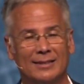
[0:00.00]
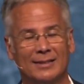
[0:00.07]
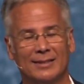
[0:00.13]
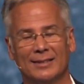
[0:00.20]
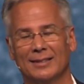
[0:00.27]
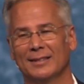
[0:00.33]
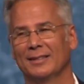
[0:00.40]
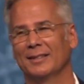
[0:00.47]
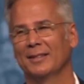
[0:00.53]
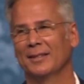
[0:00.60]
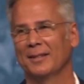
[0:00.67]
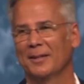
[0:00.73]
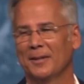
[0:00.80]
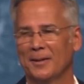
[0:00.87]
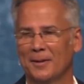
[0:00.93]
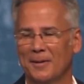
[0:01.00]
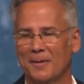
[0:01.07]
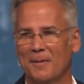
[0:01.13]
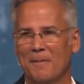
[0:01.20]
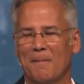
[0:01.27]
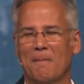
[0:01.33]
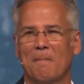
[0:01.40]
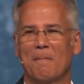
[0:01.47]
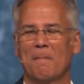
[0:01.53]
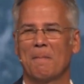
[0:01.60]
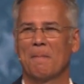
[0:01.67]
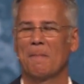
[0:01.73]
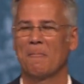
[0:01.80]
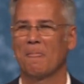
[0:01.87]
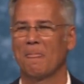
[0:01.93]

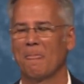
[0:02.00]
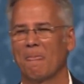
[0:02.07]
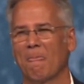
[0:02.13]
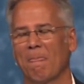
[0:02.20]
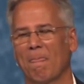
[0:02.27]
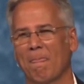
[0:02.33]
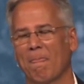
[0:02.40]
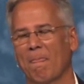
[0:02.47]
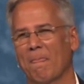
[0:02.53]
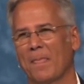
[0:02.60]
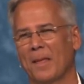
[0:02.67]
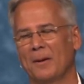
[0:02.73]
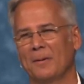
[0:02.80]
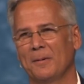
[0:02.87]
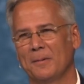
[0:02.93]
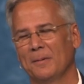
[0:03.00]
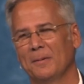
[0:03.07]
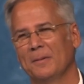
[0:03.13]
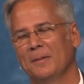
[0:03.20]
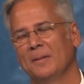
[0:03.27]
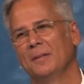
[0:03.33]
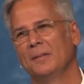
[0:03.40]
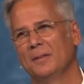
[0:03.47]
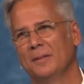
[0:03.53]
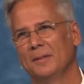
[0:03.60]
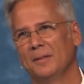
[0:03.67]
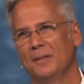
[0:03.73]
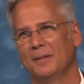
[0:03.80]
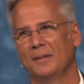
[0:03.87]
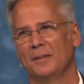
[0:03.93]

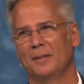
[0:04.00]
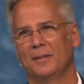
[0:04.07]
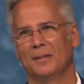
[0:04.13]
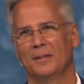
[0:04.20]
Nobody speaks.